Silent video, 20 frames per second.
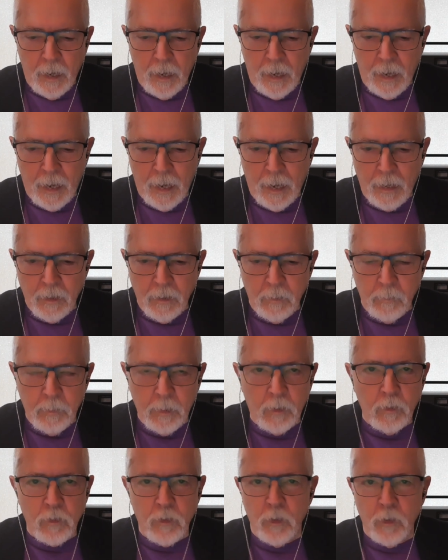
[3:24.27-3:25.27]
And
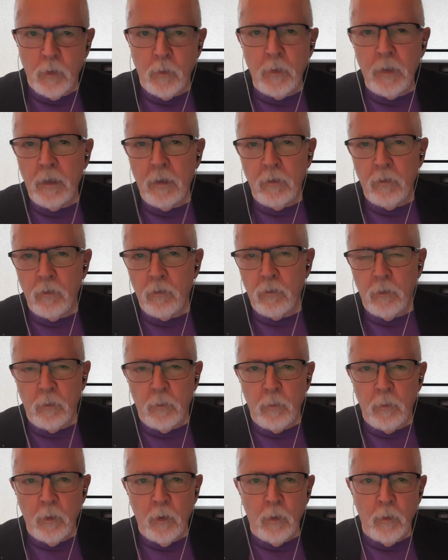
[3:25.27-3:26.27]
because it only understood
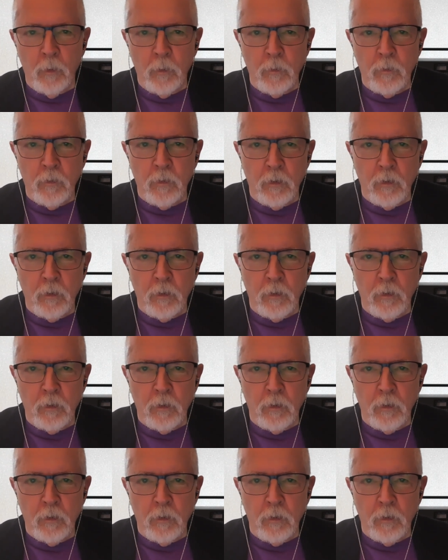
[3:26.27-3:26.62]
roads,